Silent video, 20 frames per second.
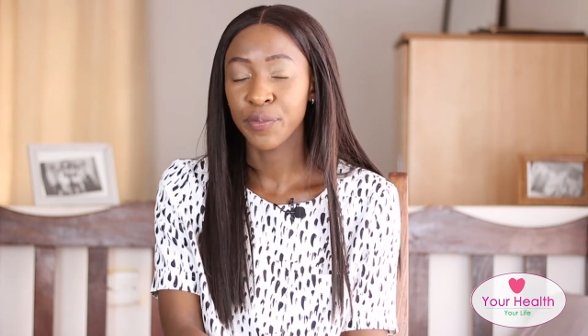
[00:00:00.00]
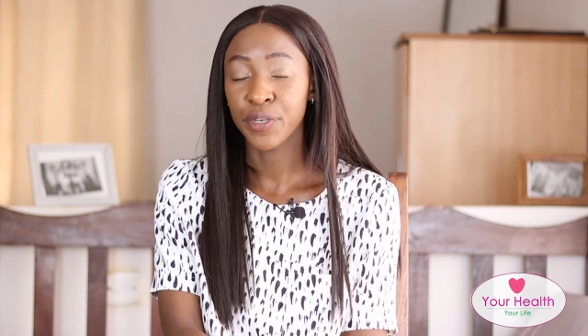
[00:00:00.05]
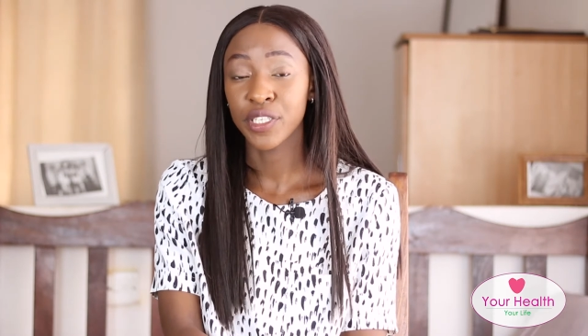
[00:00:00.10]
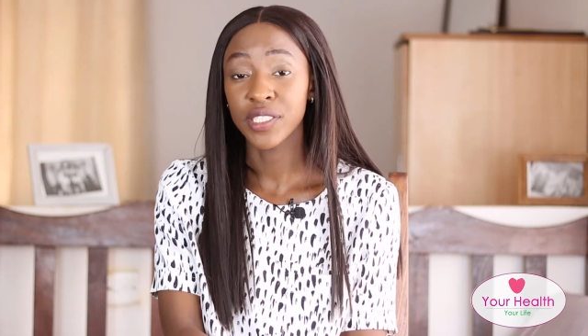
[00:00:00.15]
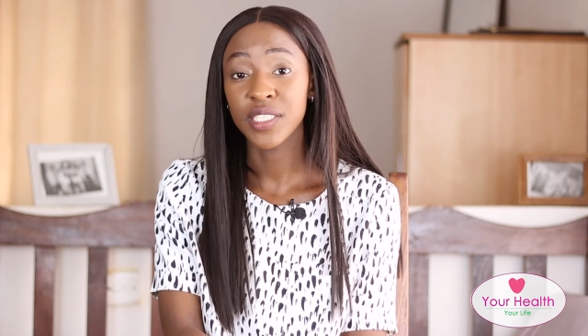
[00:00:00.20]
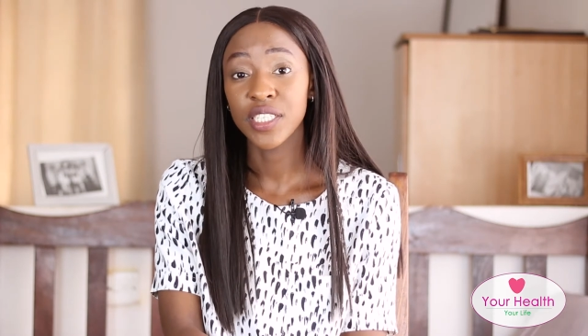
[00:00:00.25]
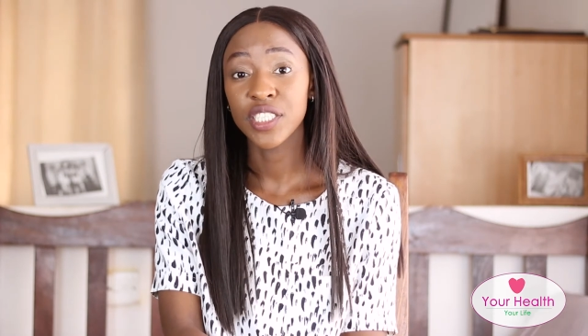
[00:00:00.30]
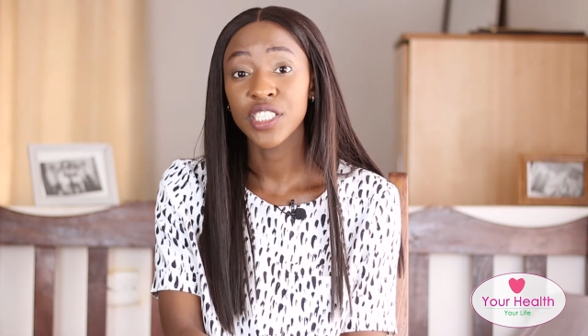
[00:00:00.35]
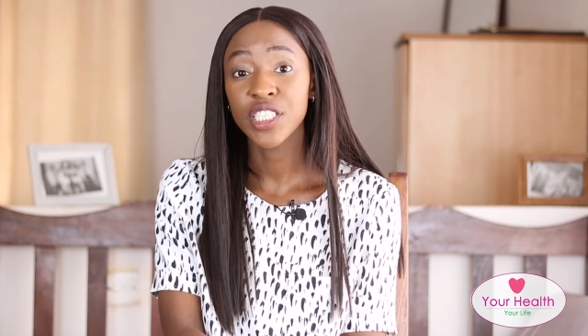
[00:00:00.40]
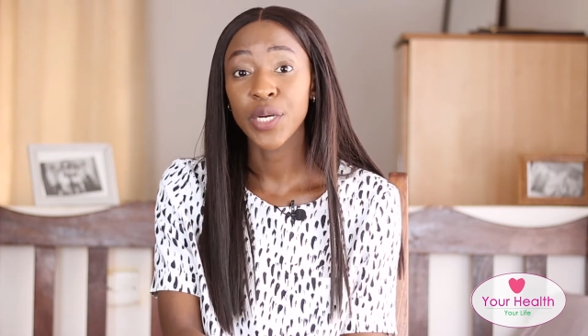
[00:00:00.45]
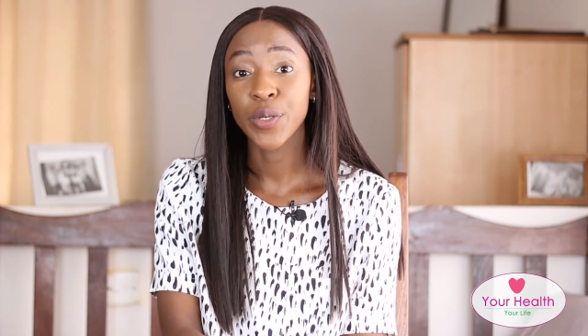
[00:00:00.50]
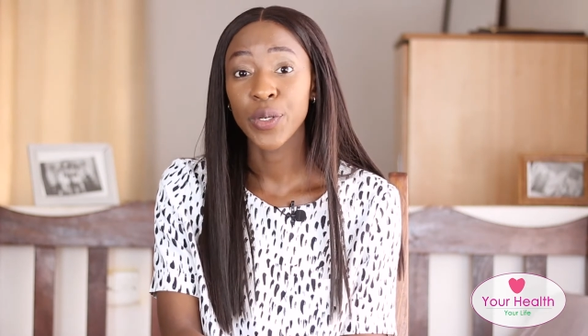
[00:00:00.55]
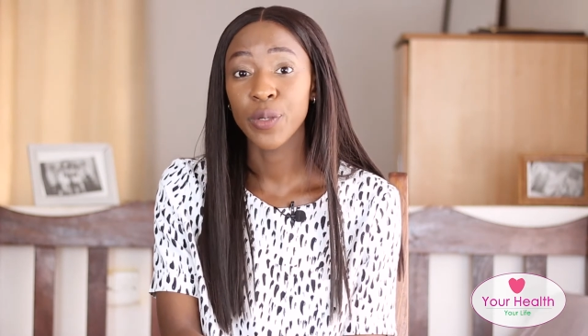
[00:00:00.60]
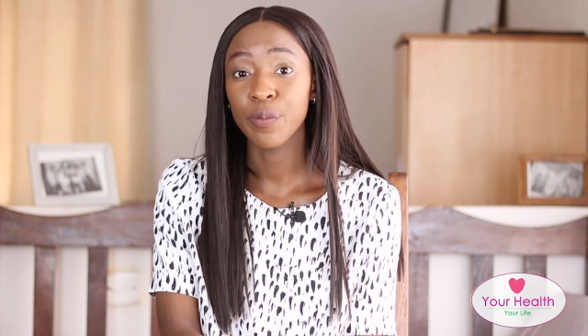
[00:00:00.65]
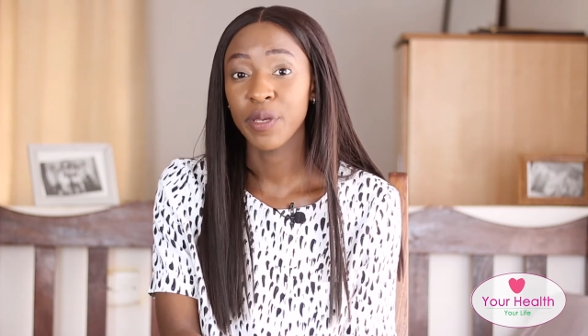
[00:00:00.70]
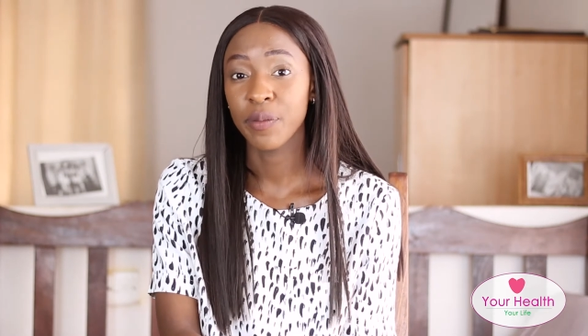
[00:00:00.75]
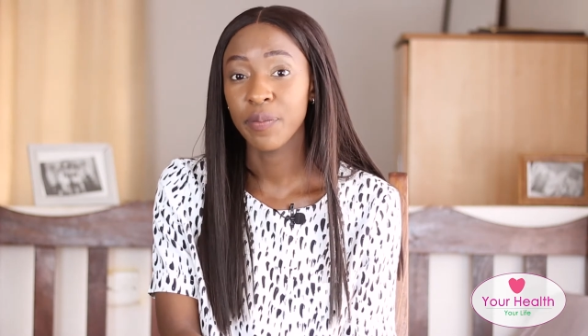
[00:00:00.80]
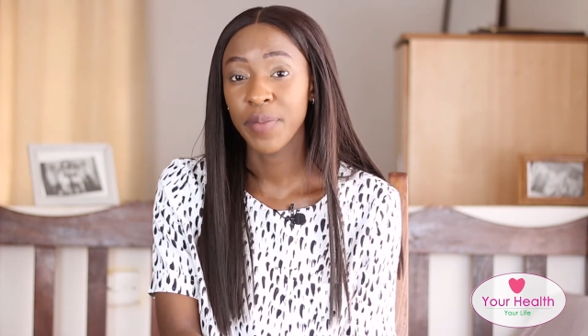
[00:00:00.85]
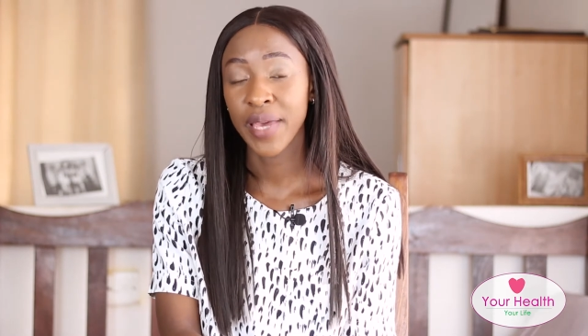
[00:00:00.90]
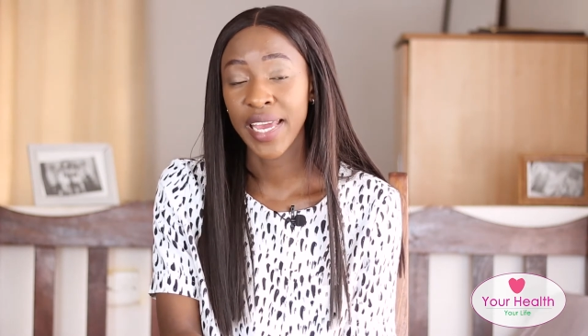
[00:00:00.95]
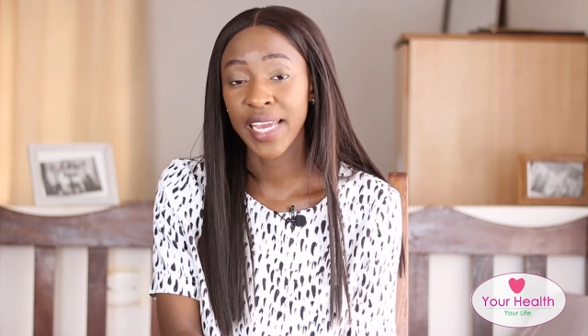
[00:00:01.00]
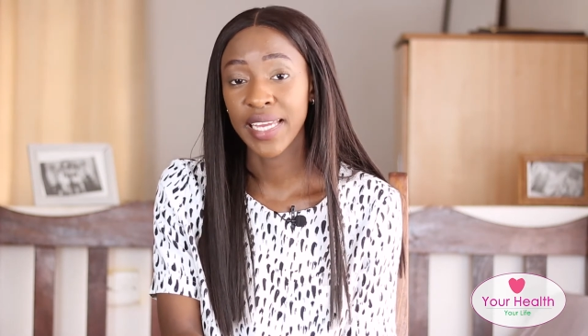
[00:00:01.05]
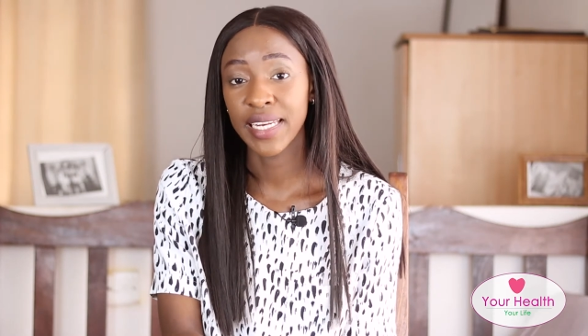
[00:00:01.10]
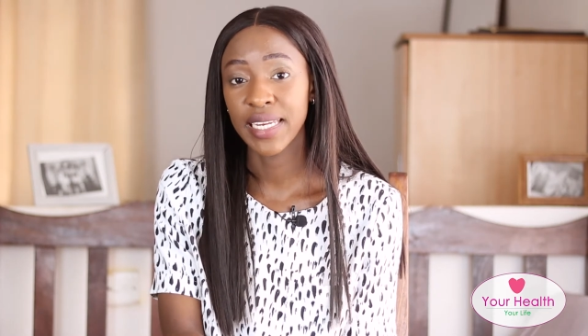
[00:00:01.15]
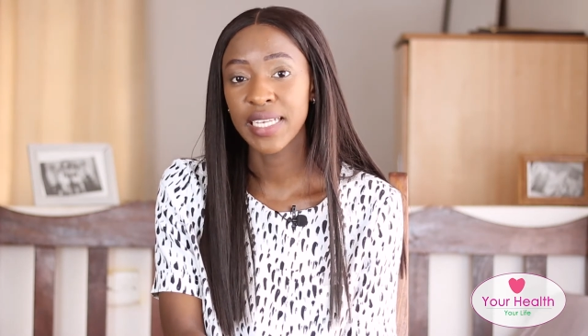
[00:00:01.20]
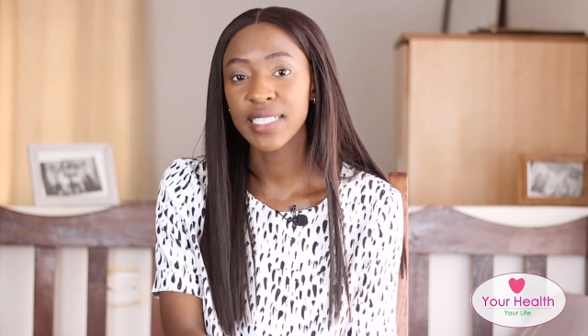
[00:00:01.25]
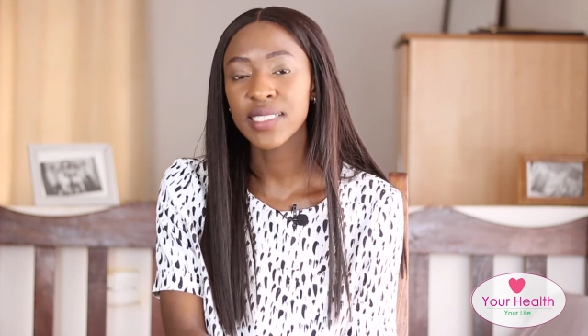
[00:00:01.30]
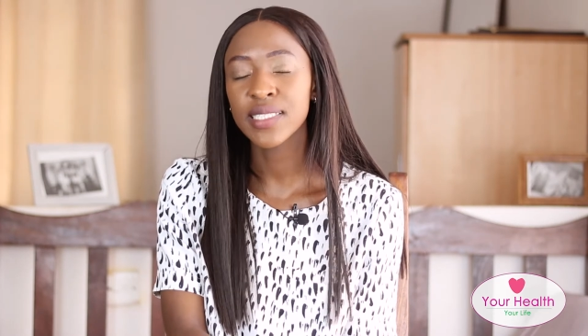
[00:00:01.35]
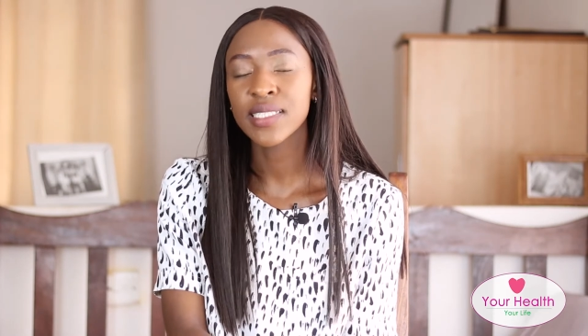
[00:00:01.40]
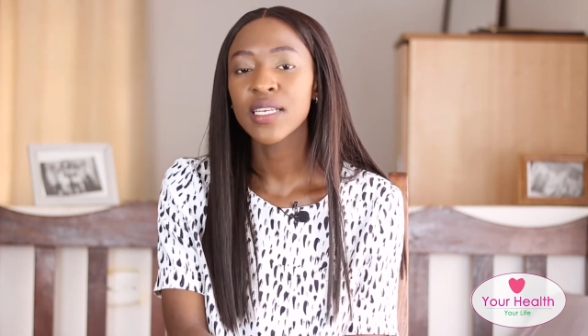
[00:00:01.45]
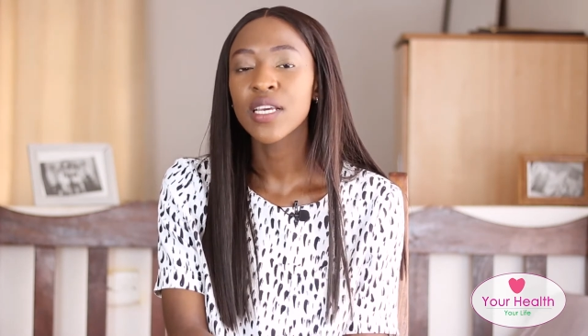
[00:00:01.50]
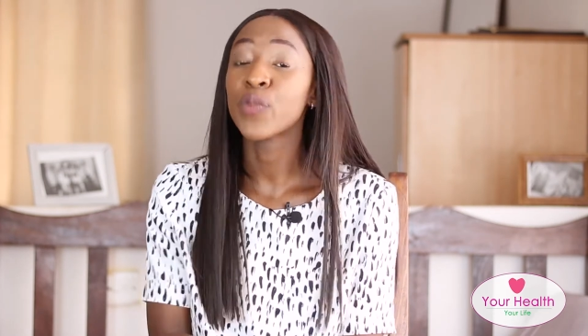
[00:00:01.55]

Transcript: procedure will be painless.